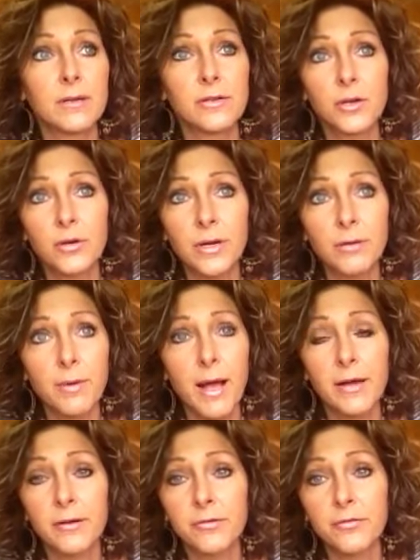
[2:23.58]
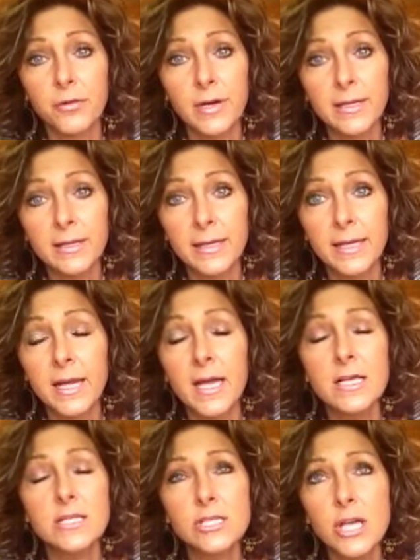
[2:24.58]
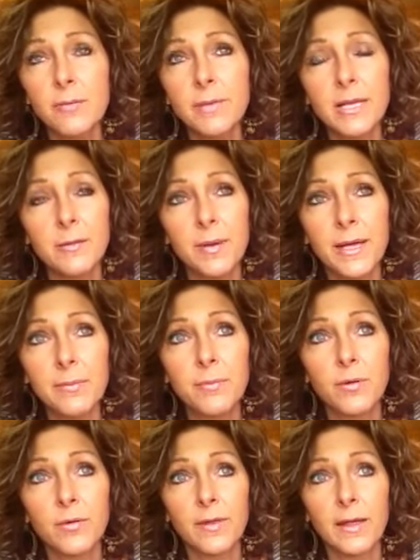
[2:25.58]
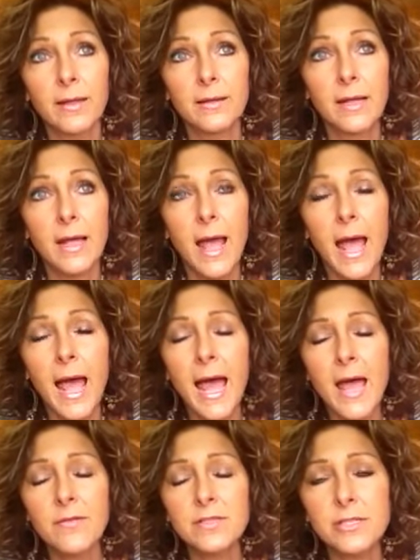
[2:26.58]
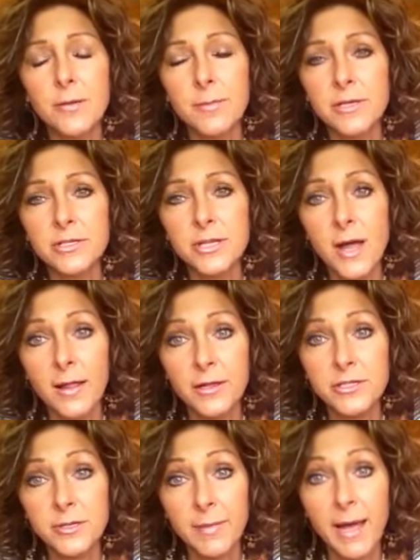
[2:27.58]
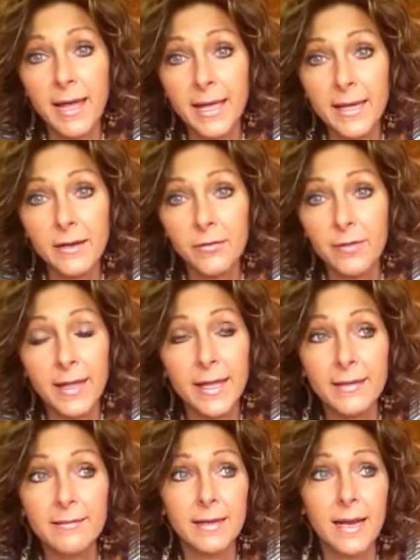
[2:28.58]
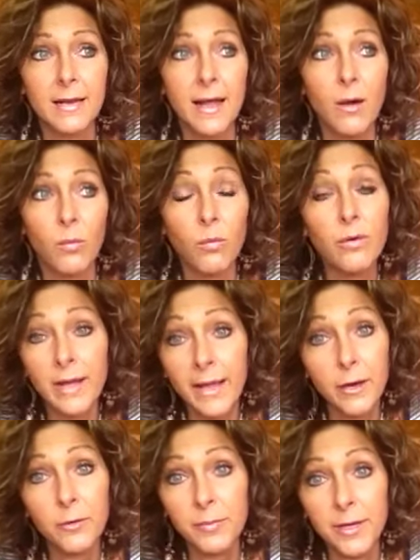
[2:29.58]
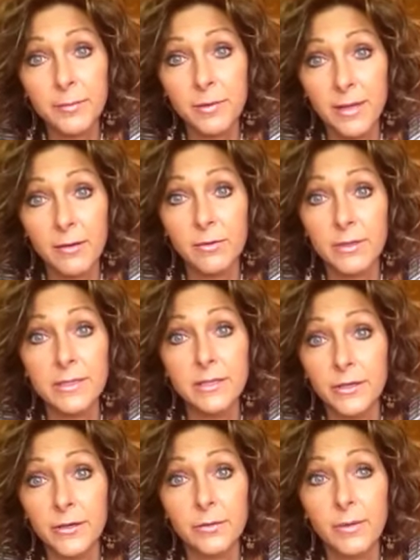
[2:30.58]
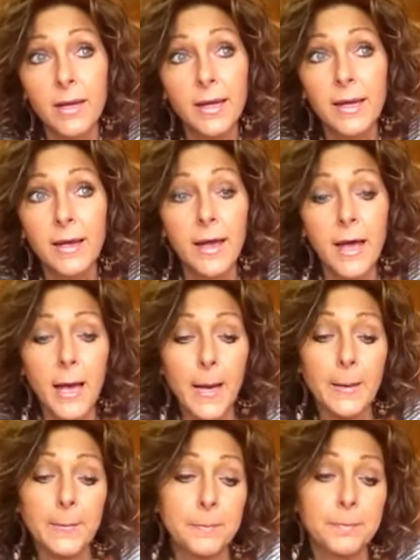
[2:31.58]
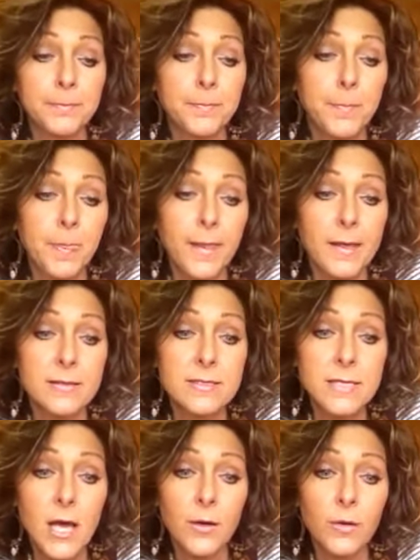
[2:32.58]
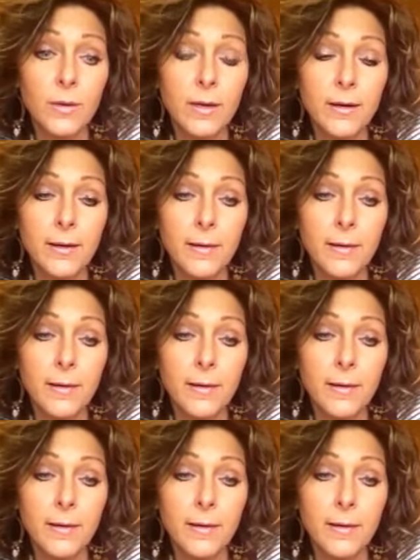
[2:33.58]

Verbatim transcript: during Rider Freelee so many people that I have so much knowledge in my head on the hill and I, I want to help people, I really do. Um, so